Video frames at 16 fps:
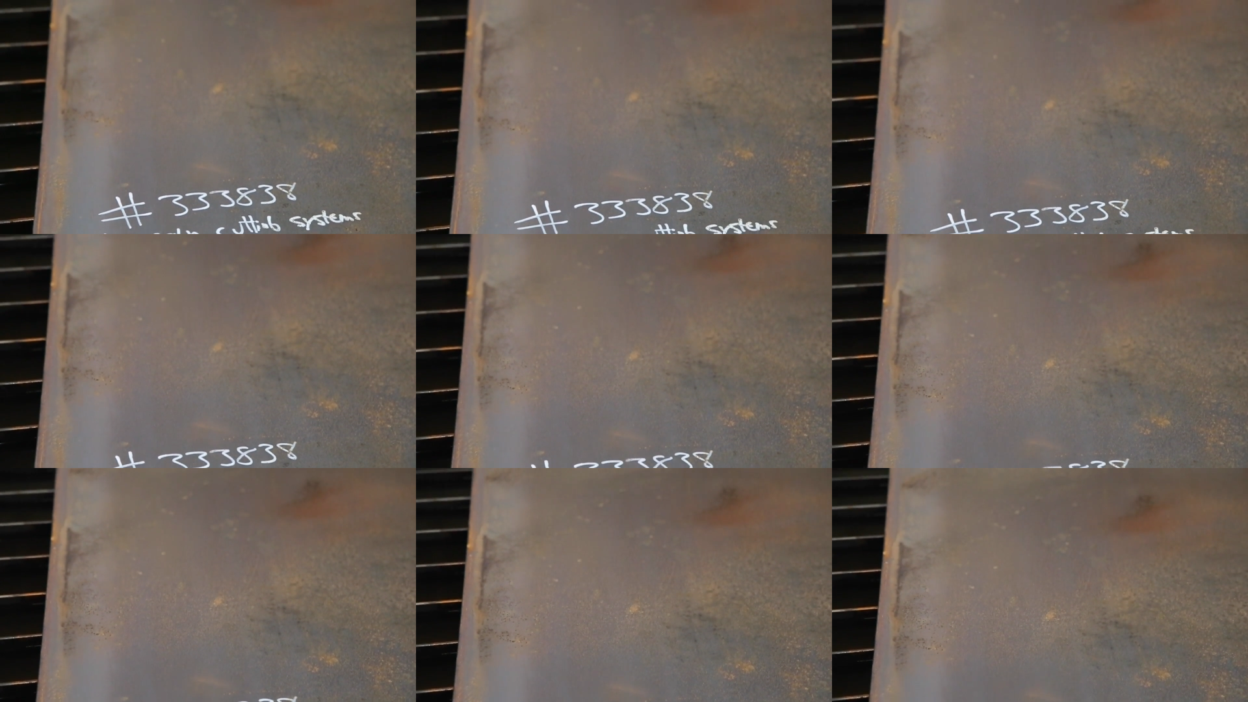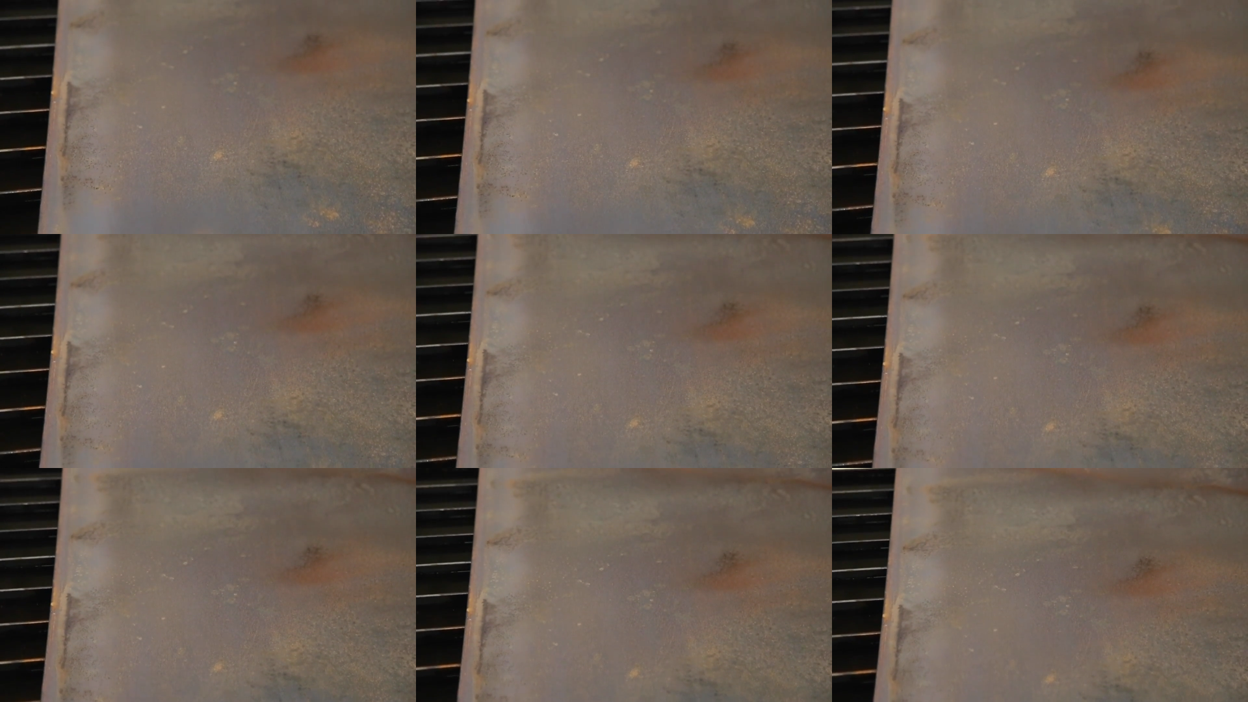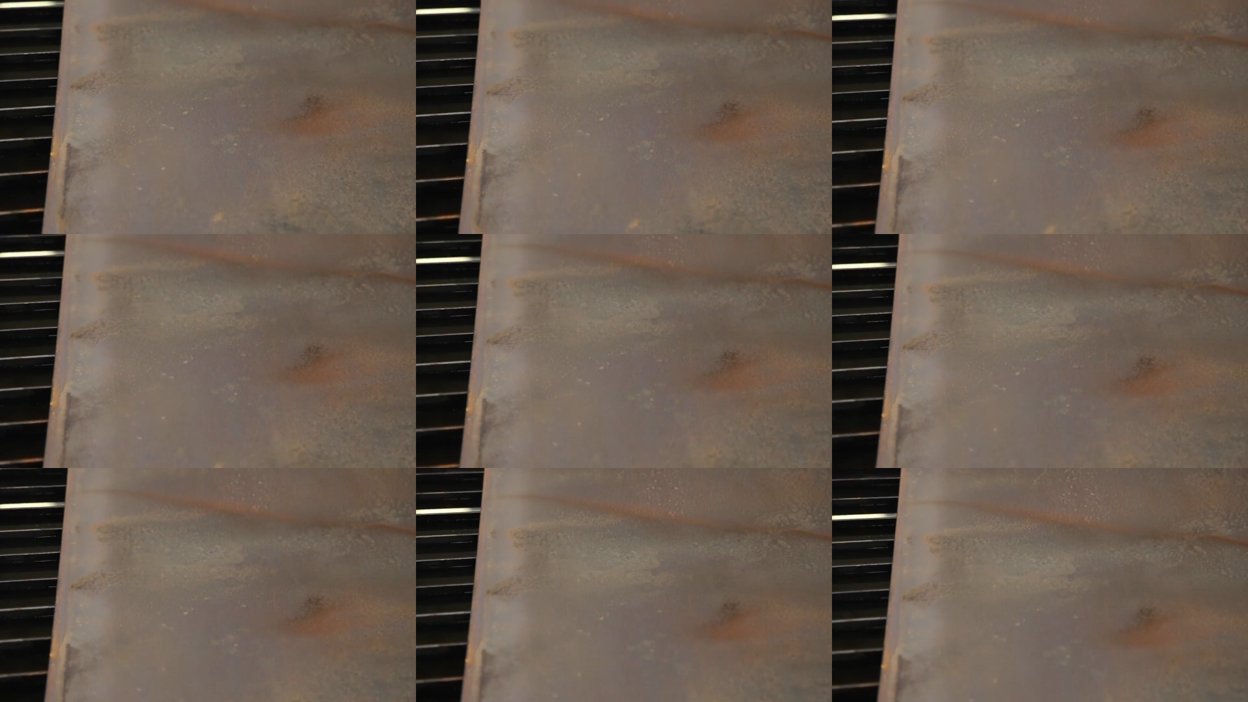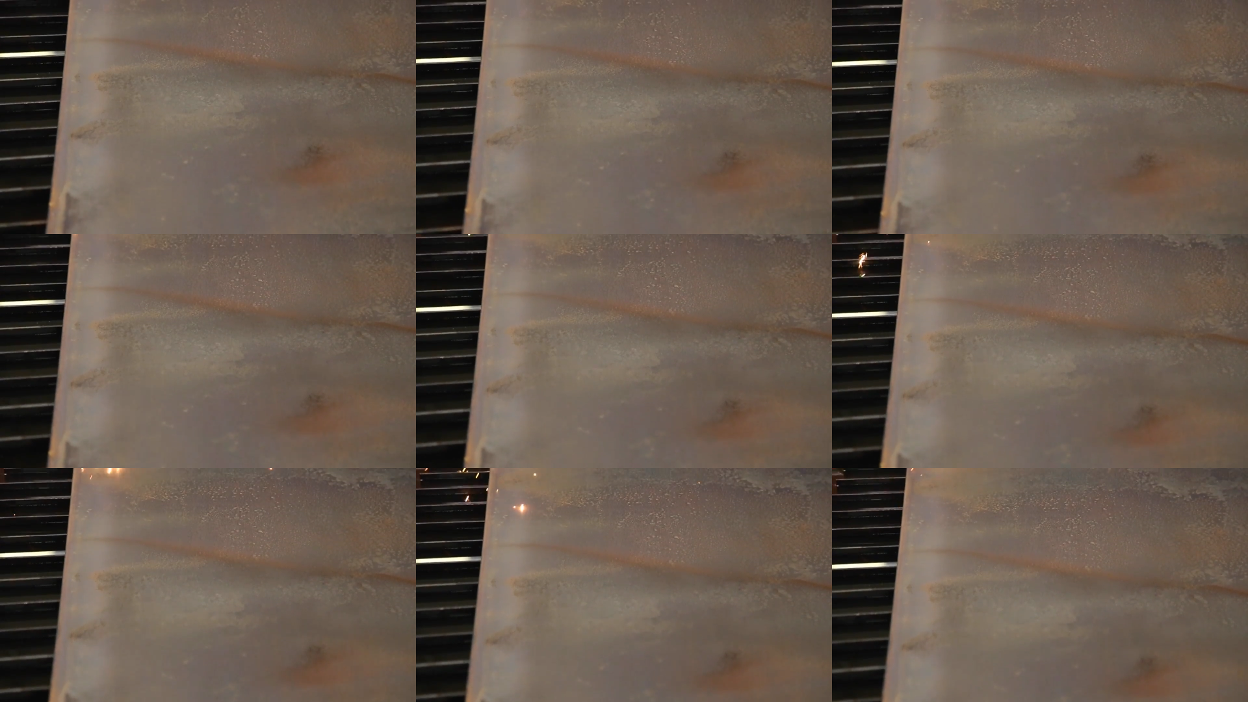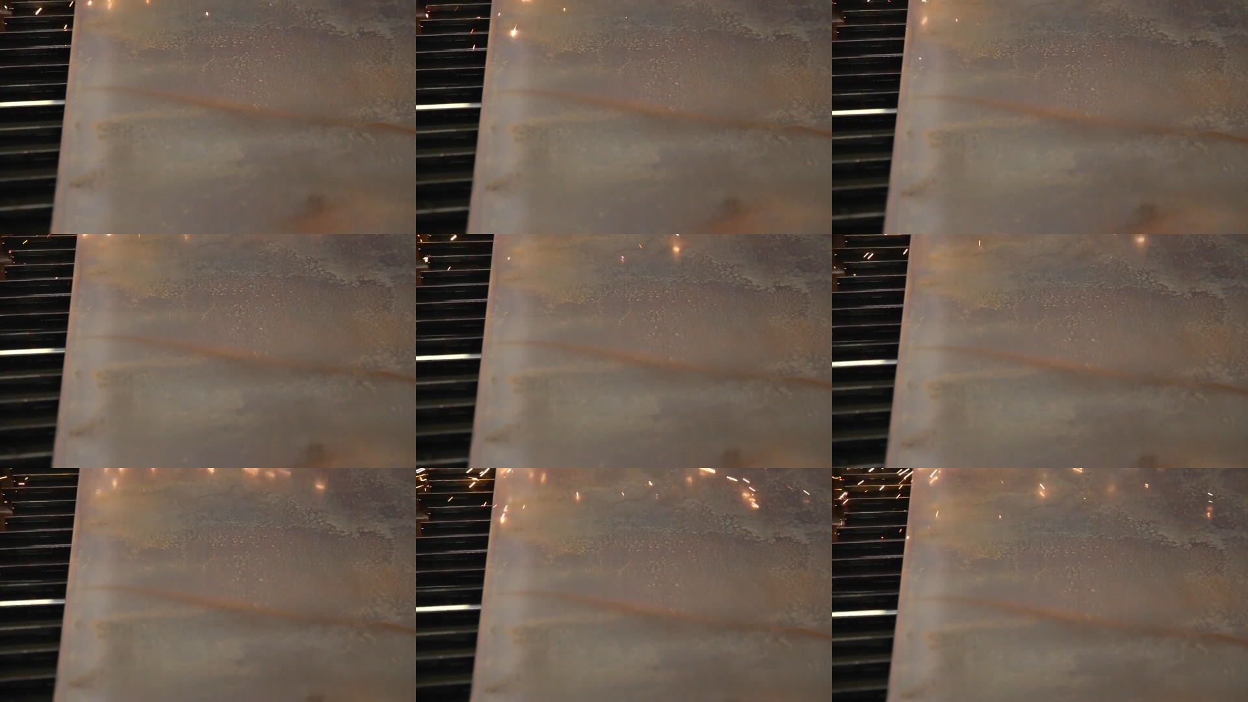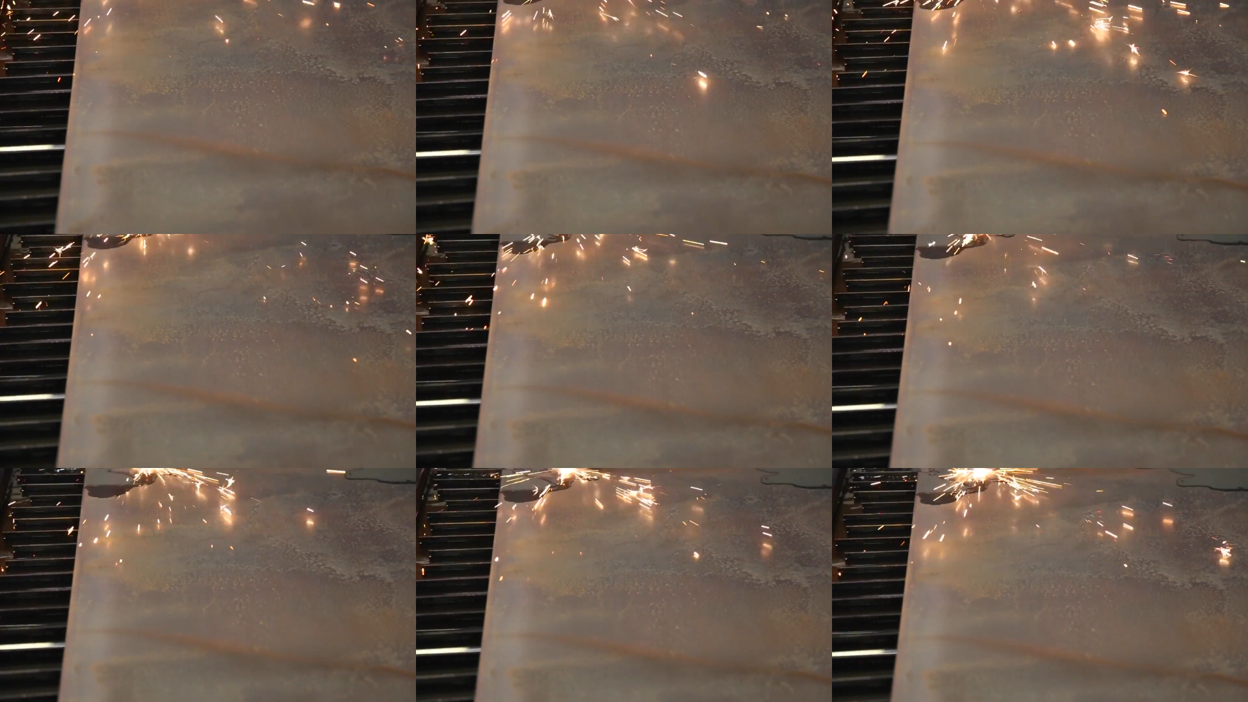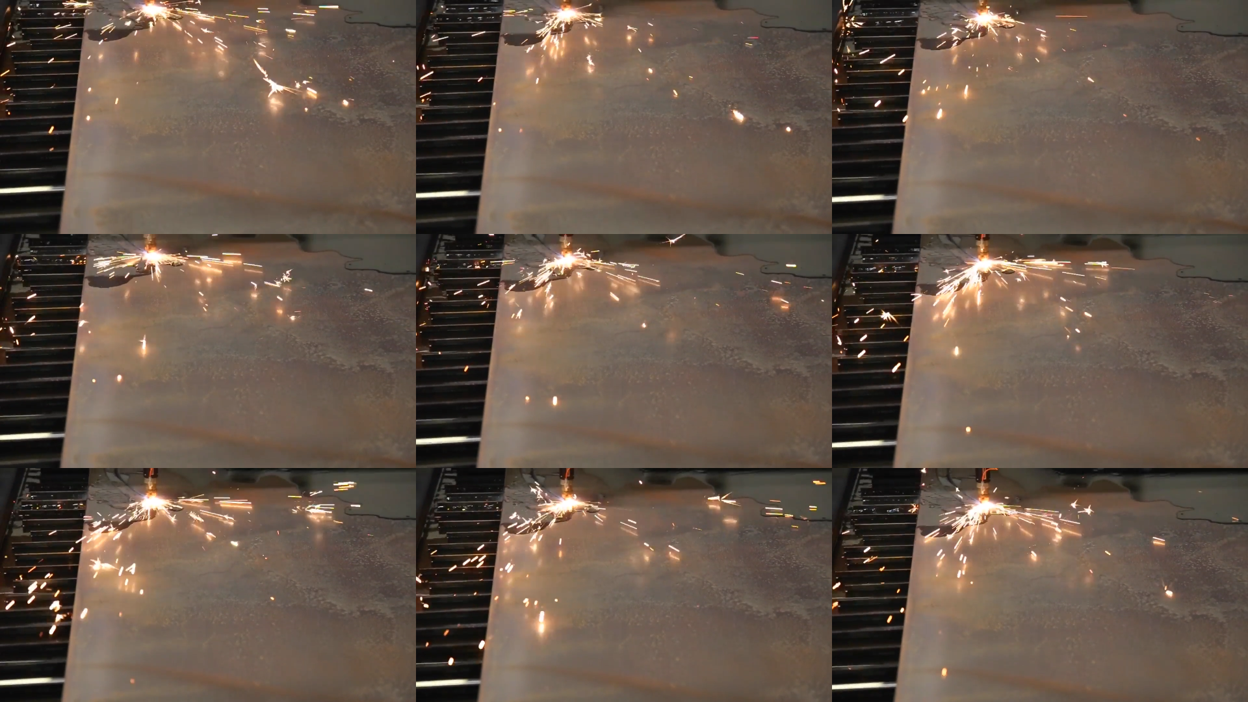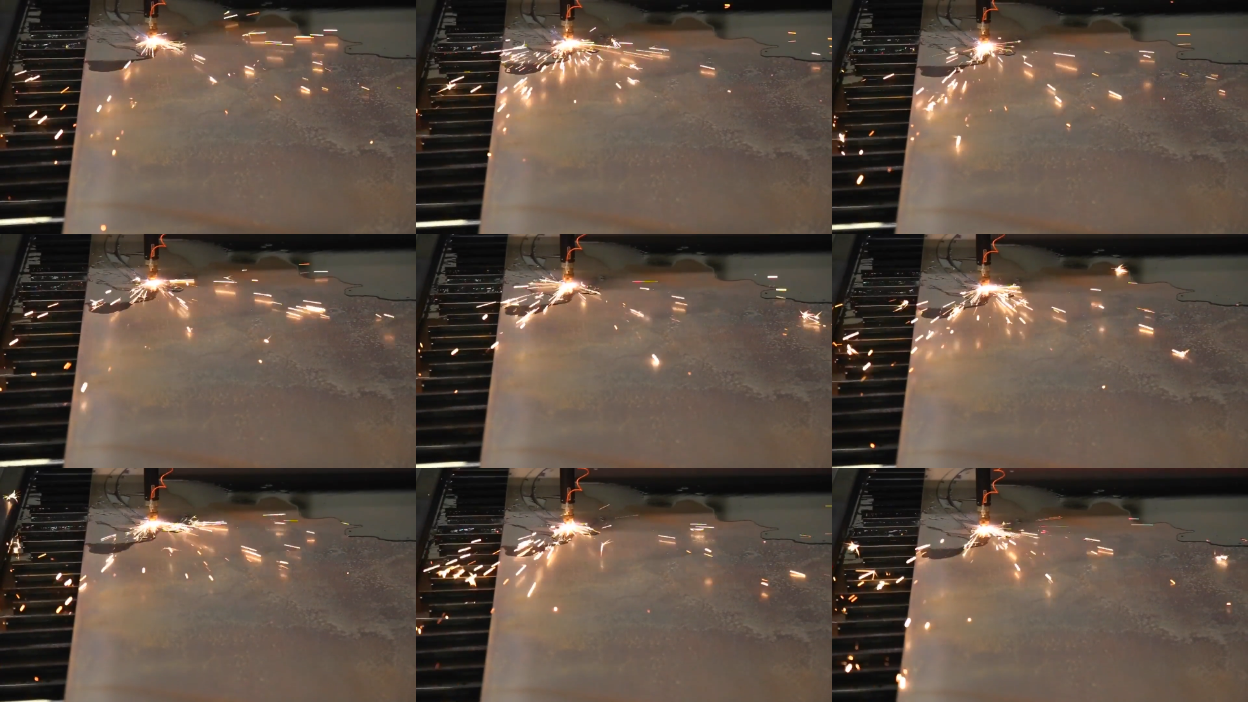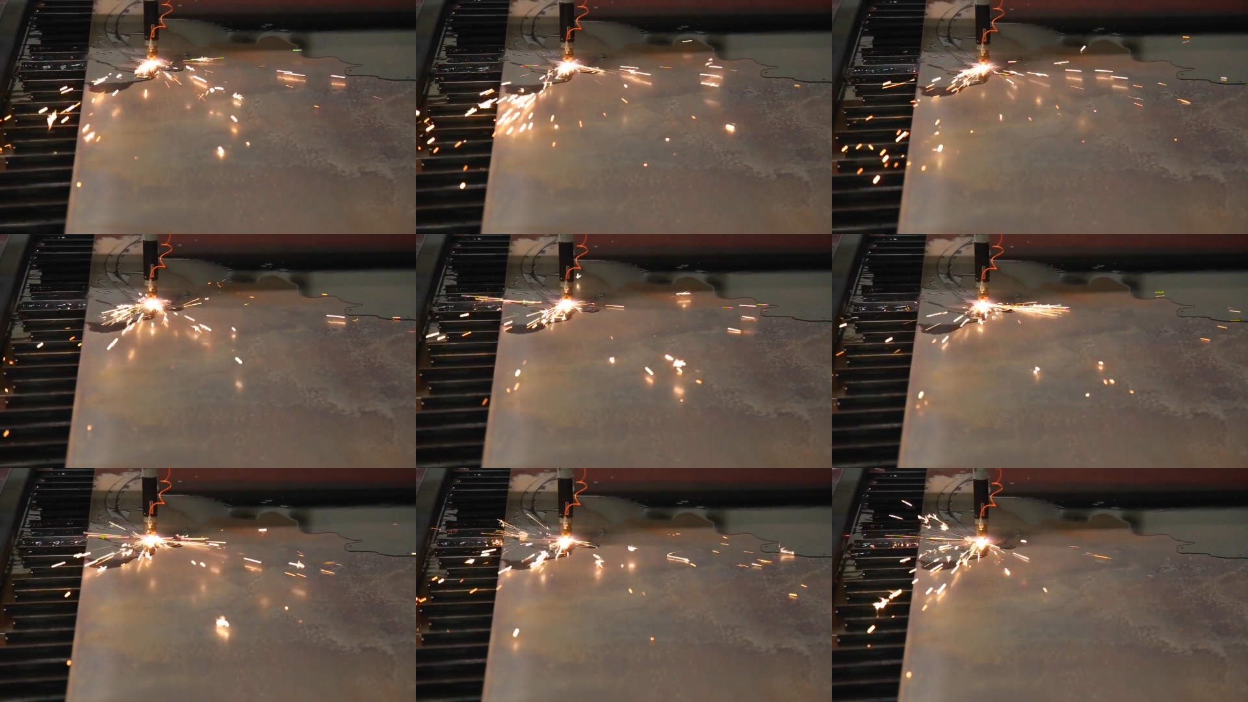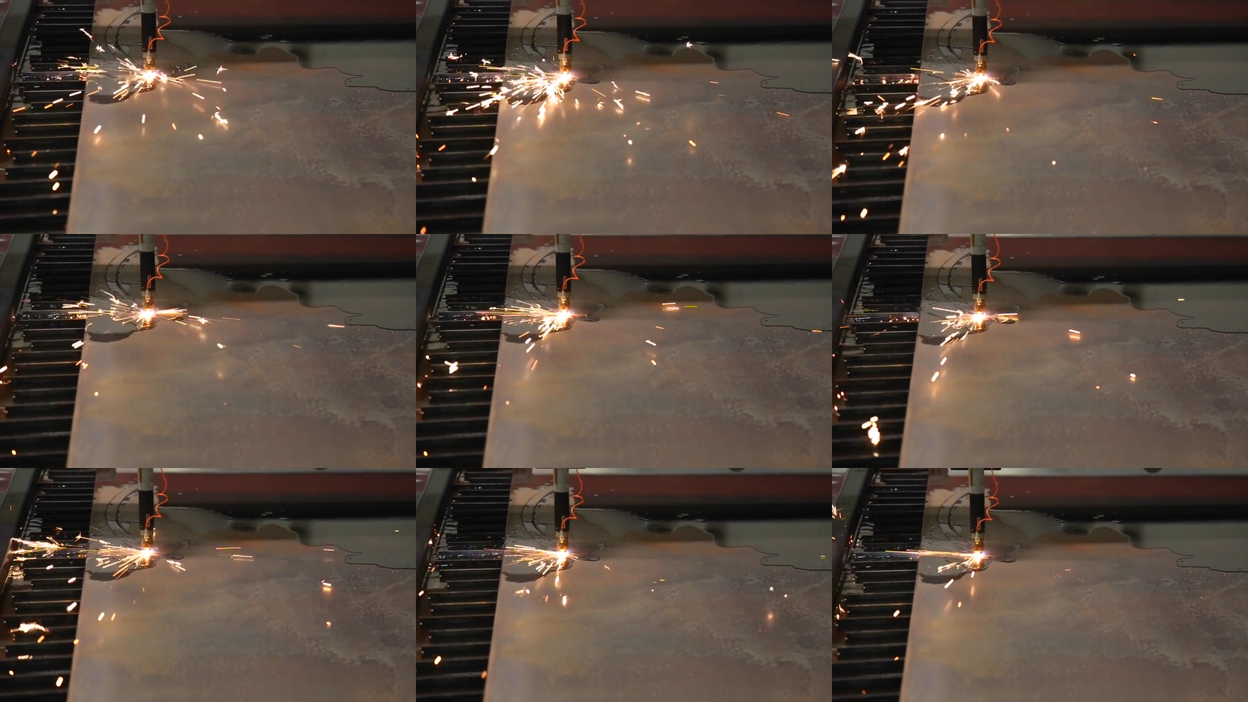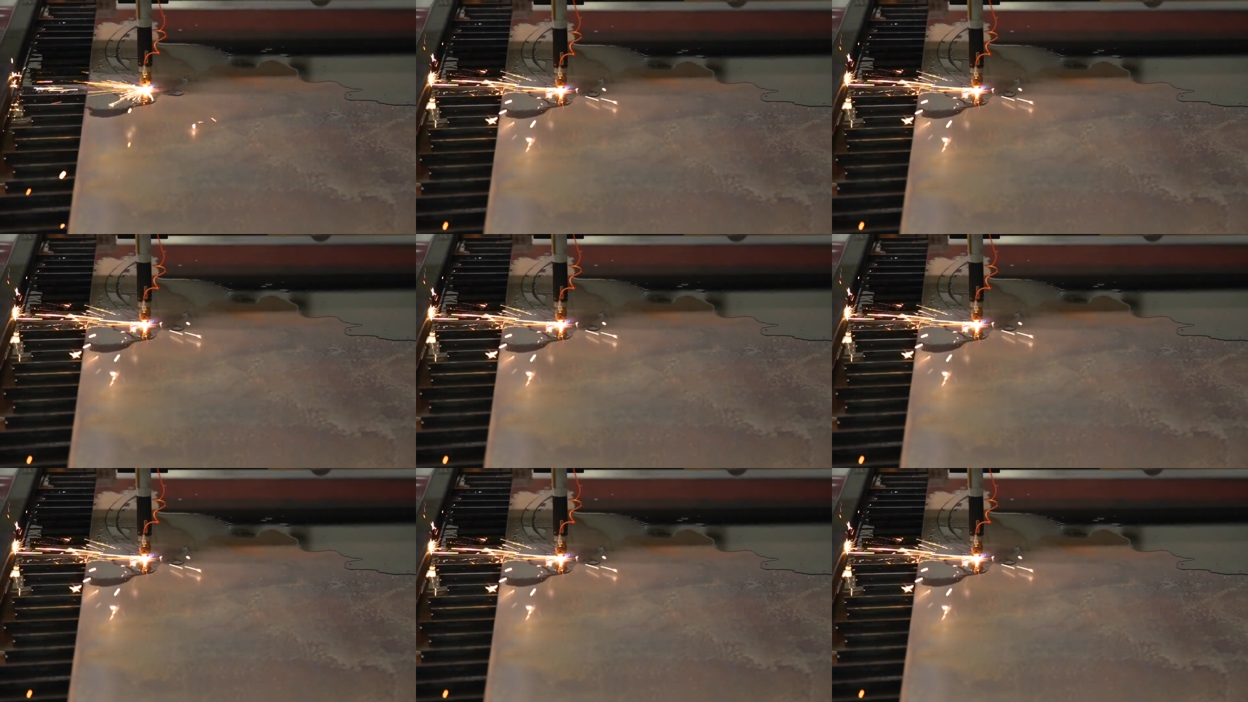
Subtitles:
No face is visible, so there are no lips to read.